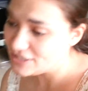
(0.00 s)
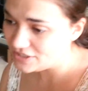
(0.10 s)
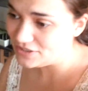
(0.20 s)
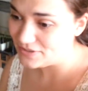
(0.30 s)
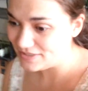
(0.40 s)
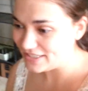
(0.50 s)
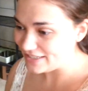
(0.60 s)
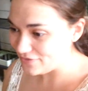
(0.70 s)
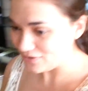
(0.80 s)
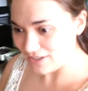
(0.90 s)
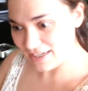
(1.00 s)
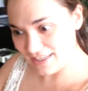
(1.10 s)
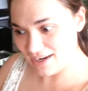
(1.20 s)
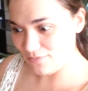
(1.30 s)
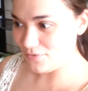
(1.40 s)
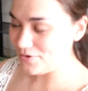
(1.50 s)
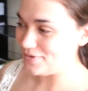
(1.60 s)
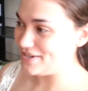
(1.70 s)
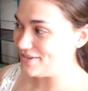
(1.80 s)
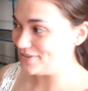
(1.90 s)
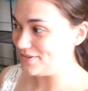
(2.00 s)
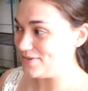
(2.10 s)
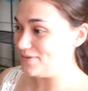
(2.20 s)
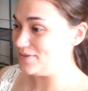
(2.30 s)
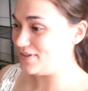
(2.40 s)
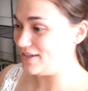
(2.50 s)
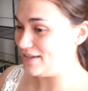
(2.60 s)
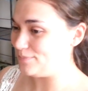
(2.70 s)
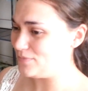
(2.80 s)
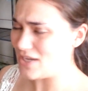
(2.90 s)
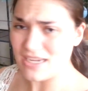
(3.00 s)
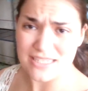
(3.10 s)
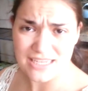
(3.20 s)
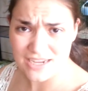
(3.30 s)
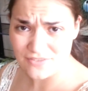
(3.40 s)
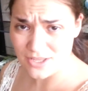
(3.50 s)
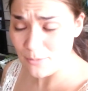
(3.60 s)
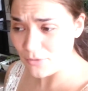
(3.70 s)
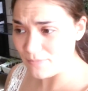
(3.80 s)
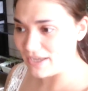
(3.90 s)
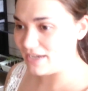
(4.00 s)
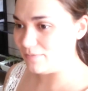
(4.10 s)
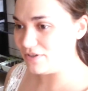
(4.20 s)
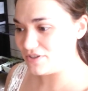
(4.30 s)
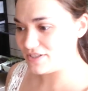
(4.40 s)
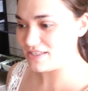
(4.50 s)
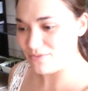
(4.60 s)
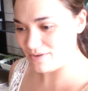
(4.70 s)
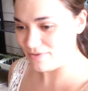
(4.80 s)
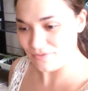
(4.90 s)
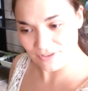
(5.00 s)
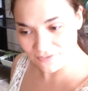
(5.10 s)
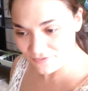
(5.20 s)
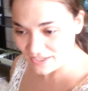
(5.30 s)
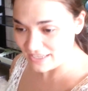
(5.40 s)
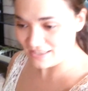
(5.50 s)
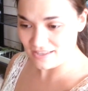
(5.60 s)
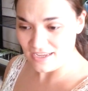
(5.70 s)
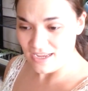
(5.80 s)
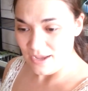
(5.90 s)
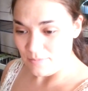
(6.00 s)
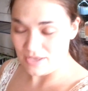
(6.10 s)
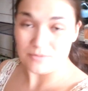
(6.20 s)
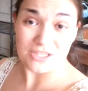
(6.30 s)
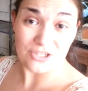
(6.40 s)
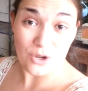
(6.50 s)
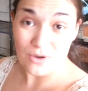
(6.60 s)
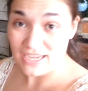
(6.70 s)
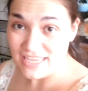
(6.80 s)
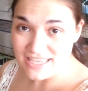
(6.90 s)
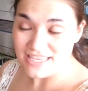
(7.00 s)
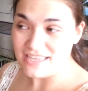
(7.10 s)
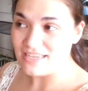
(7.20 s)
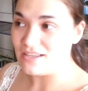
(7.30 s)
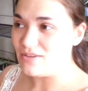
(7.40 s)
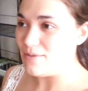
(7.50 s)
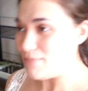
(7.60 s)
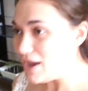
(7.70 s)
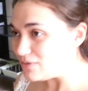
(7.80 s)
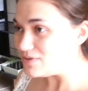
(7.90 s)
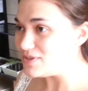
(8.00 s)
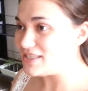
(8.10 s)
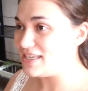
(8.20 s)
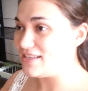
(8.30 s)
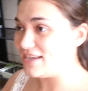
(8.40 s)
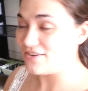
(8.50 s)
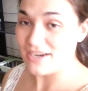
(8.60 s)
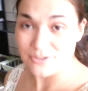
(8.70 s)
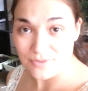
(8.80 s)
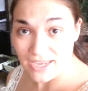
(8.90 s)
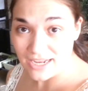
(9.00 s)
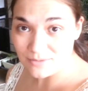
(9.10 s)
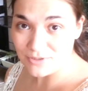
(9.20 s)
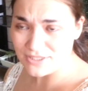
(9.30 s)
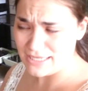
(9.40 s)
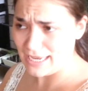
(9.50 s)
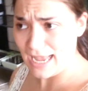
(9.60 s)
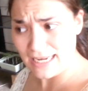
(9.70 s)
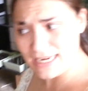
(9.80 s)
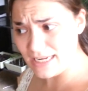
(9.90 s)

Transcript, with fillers: so even though, I, and I have more weight to lose, um, not because I have a number in my head, but just because I want to be really fit and be able to go hiking and climb mountains and interact with animals, and you kind of